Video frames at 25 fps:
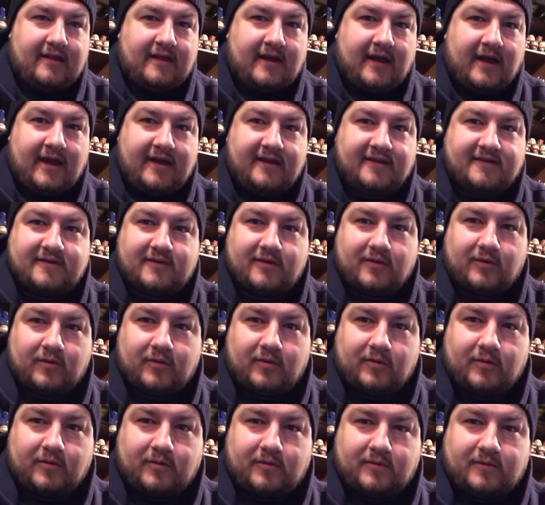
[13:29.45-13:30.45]
high
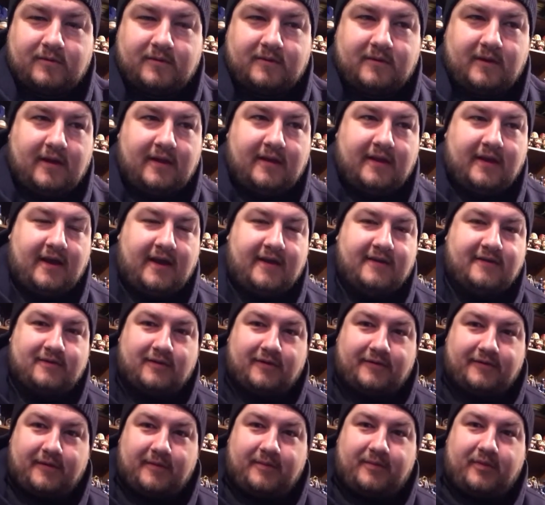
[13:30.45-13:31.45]
school
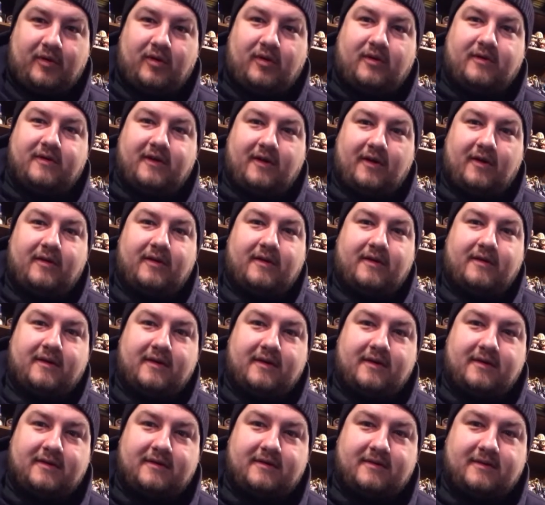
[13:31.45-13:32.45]
football, you know,
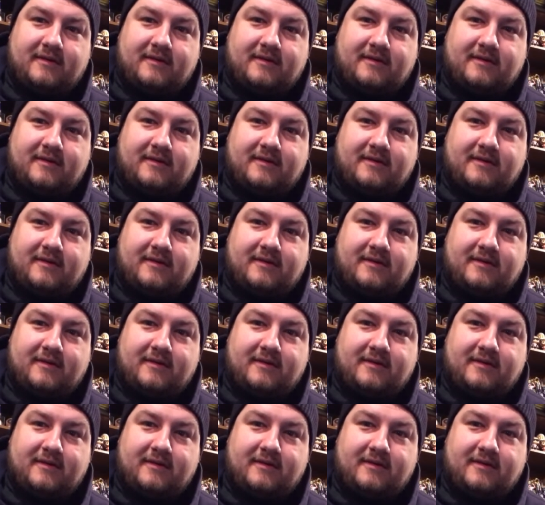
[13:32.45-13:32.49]
the